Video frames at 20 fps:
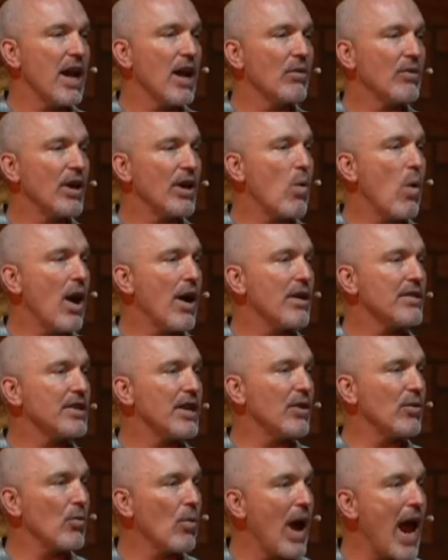requires
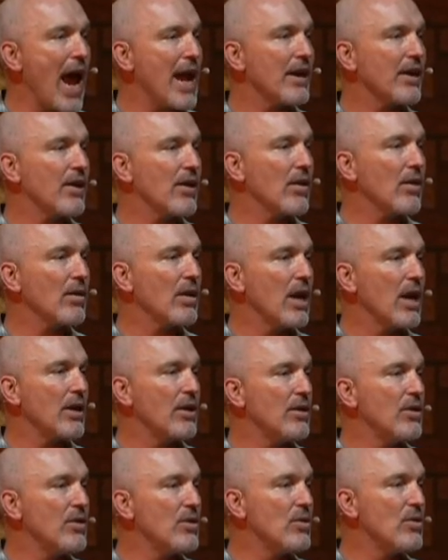a radical
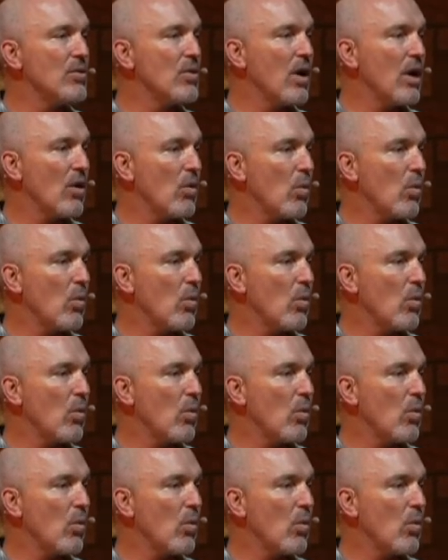new